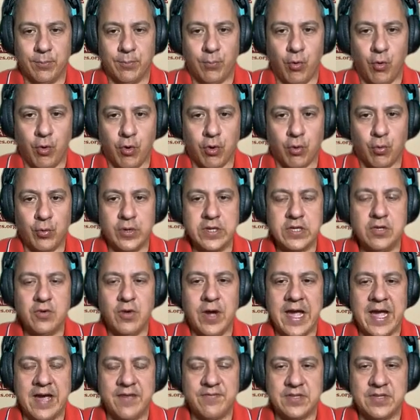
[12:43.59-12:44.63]
bit more
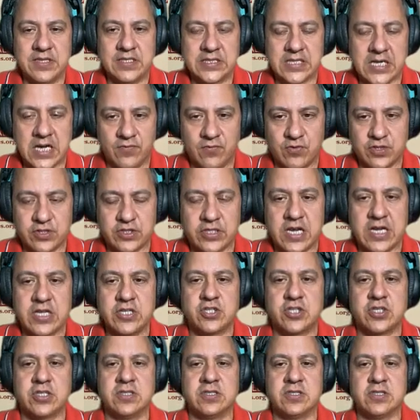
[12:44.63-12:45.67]
when you have these
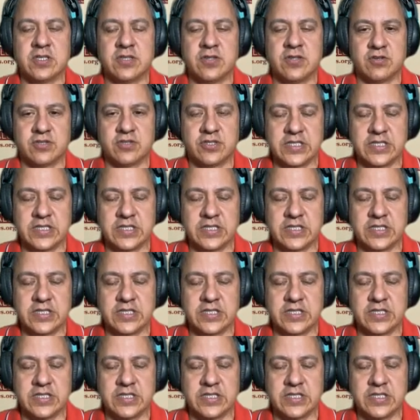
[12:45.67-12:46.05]
conversations